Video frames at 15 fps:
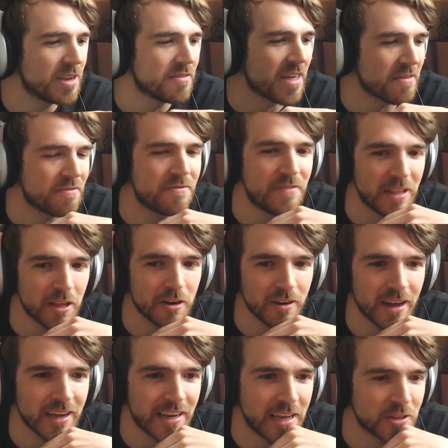of that filler.
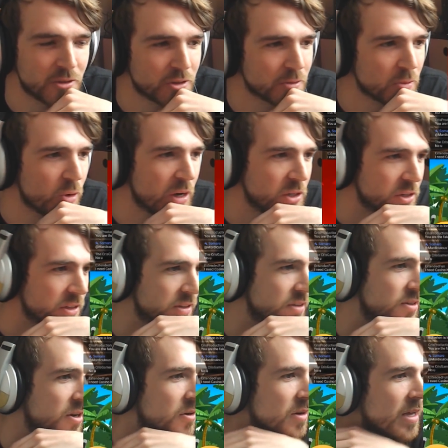I can answer some questions.
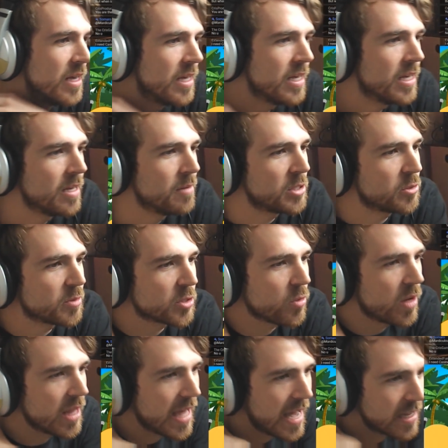So, Mr.
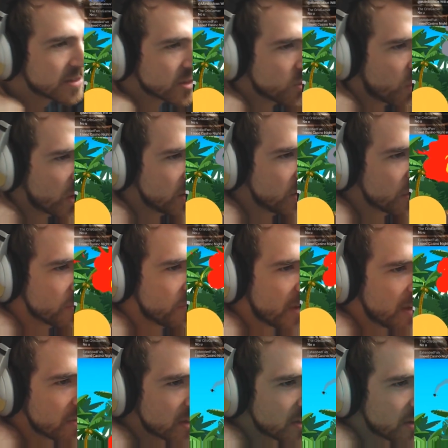Pasquale asks, what is your
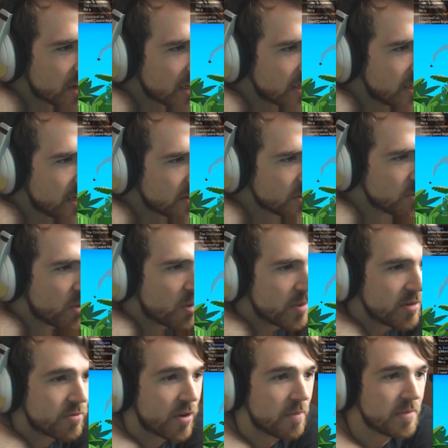favorite Sonic and Tails
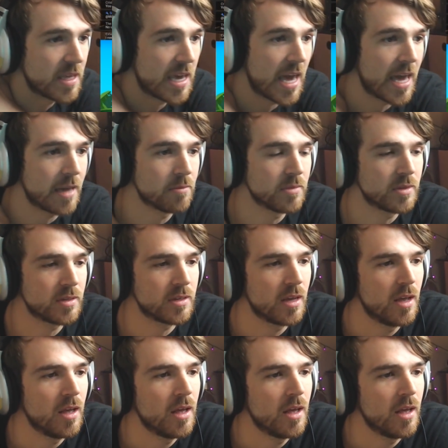moment from the games?